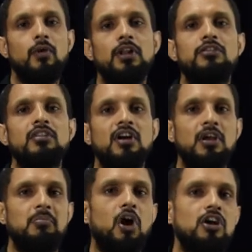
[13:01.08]
we'll study
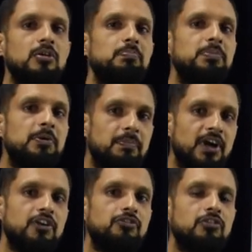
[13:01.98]
about the
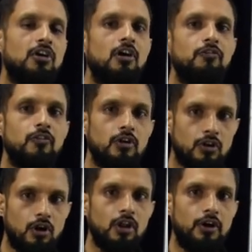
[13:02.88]
preparation of
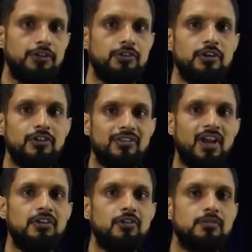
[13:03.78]
colloid.
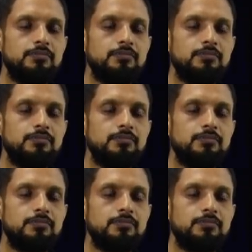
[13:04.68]
Thank you.